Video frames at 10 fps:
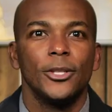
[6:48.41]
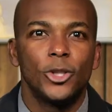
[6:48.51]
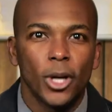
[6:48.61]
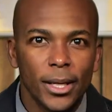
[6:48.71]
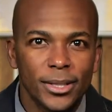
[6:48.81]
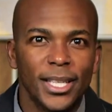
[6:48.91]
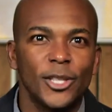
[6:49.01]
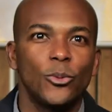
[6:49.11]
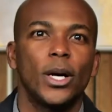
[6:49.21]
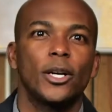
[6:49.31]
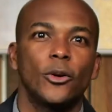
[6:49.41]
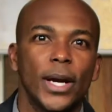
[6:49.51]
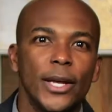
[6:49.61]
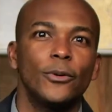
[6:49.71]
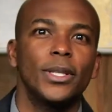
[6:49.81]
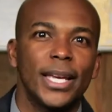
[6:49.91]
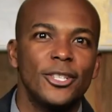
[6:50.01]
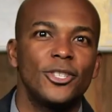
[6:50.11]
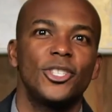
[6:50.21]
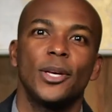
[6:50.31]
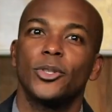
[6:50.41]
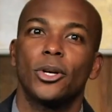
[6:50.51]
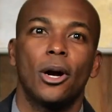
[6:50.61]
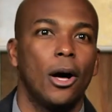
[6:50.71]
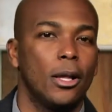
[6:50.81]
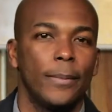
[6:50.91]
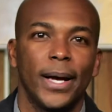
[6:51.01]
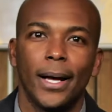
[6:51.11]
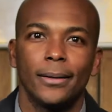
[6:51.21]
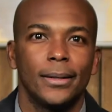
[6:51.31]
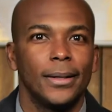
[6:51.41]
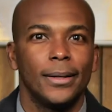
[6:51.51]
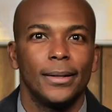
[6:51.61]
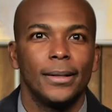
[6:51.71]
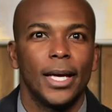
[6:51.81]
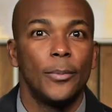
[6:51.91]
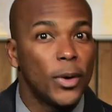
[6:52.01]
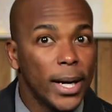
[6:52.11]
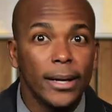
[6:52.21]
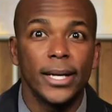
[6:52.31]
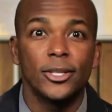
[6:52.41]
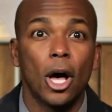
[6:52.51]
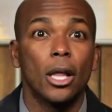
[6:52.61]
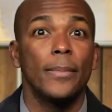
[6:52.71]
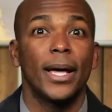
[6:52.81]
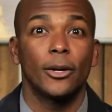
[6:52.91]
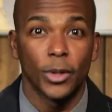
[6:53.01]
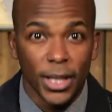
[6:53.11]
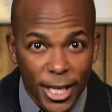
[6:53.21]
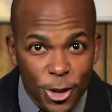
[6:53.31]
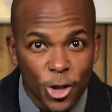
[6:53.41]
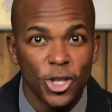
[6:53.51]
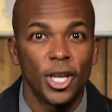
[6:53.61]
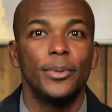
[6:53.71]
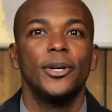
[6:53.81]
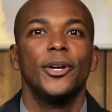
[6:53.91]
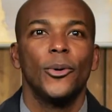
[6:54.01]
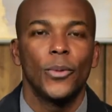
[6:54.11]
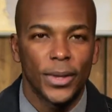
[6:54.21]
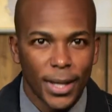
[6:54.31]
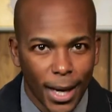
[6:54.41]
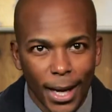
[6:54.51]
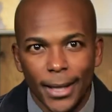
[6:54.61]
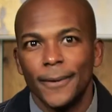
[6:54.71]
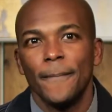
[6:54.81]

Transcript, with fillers: Trust is what great relationships are all about. And prayer is all about a relationship with God.